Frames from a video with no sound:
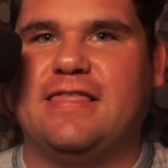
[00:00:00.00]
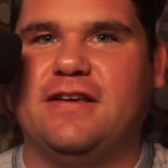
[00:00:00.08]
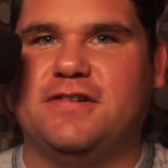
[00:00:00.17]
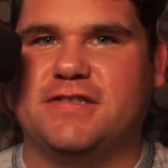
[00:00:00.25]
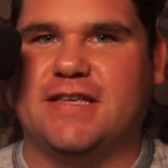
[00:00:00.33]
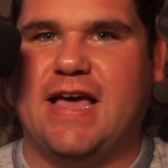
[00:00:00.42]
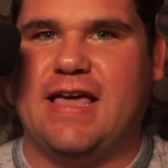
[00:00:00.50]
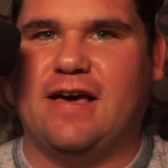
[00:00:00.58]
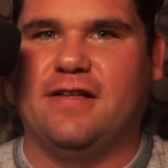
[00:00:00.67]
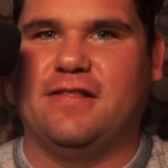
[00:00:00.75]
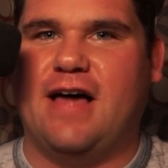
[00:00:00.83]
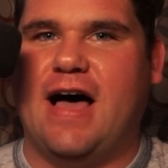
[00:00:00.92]
there's like a
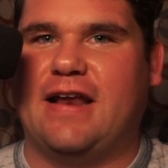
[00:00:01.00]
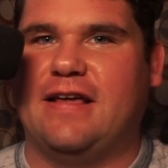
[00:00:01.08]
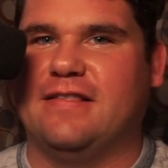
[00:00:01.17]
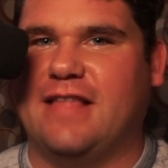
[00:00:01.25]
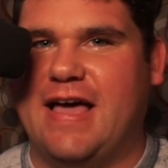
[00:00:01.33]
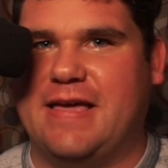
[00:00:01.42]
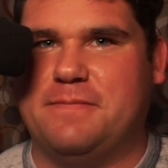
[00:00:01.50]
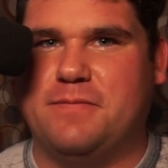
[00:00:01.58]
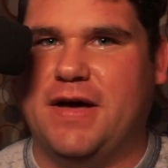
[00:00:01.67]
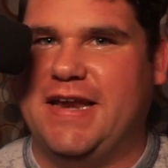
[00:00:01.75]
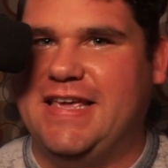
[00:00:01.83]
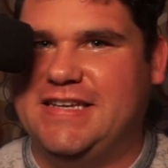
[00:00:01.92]
lot of like
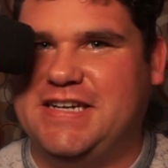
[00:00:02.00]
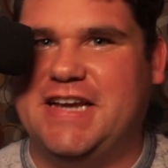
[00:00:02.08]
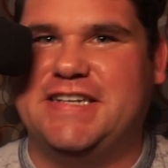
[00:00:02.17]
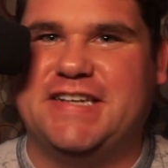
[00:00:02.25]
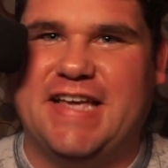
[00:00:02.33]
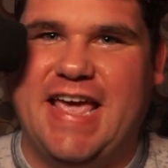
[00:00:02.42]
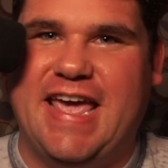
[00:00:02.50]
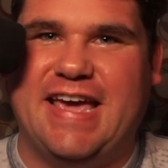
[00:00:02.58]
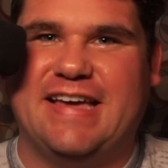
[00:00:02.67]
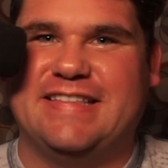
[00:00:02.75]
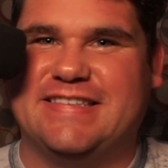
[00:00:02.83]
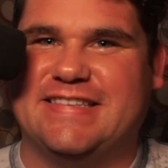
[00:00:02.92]
money changing
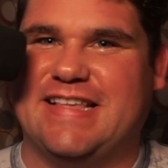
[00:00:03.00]
hands.